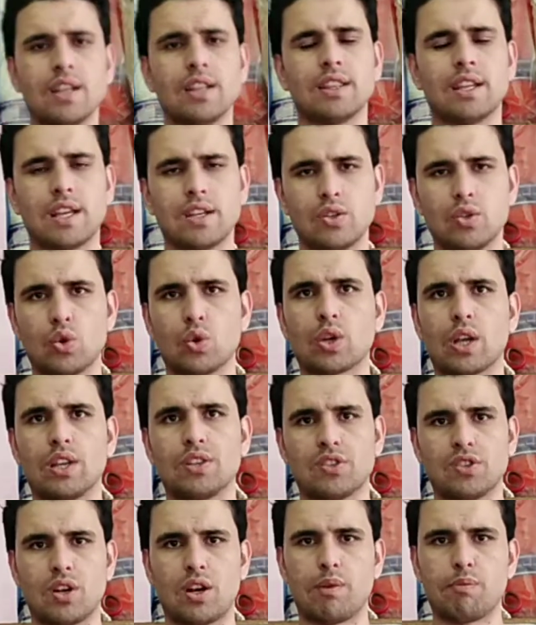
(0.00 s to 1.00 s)
then you
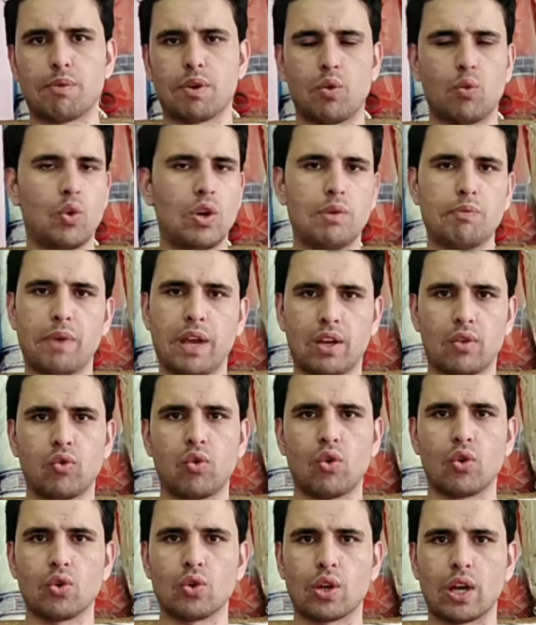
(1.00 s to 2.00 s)
can tell me, we'll make
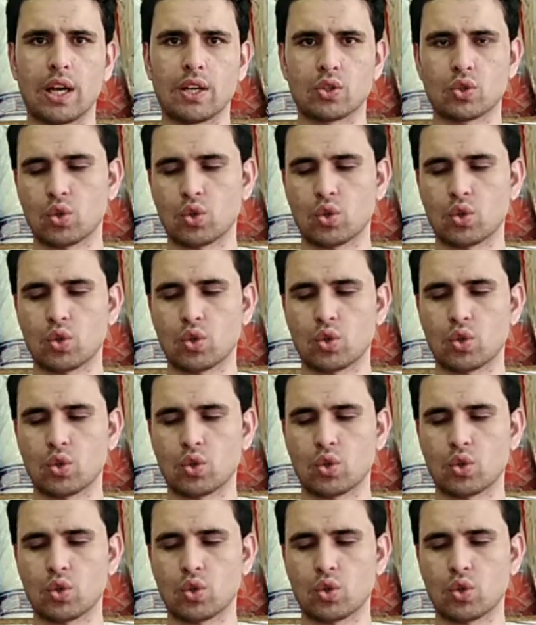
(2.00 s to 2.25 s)
for you guys.